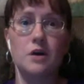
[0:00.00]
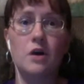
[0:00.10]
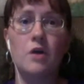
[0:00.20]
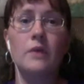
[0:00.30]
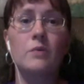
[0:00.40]

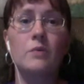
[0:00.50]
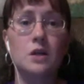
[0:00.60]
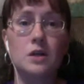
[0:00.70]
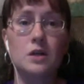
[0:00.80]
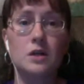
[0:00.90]
Oh my
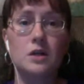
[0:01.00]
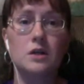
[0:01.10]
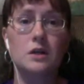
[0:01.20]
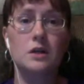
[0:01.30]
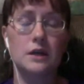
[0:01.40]
word.
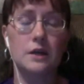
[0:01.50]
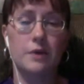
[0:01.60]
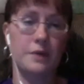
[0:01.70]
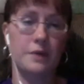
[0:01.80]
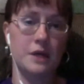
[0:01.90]
He
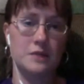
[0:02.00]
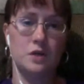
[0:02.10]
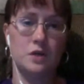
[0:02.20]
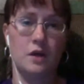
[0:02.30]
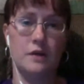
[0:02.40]
probably has more
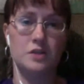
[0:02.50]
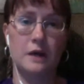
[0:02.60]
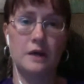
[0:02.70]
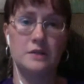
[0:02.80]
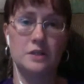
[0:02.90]
knowledge
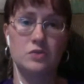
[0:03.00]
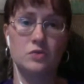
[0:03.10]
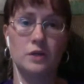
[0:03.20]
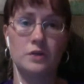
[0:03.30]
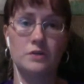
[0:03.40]
about essential
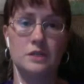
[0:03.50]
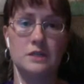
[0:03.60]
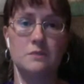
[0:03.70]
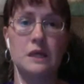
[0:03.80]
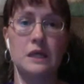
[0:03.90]
oils in
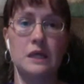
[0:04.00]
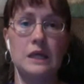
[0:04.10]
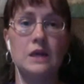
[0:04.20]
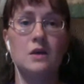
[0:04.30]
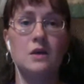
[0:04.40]
his
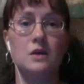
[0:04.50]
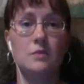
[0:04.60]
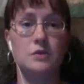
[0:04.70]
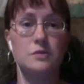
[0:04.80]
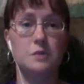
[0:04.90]
pinky
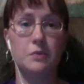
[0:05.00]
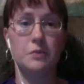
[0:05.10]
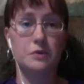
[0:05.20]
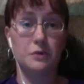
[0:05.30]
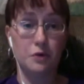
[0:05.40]
than most people
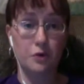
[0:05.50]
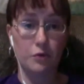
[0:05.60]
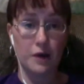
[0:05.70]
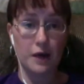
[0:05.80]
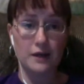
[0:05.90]
do in their whole
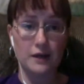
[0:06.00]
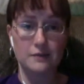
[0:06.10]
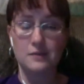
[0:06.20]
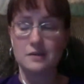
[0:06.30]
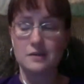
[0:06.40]
bodies.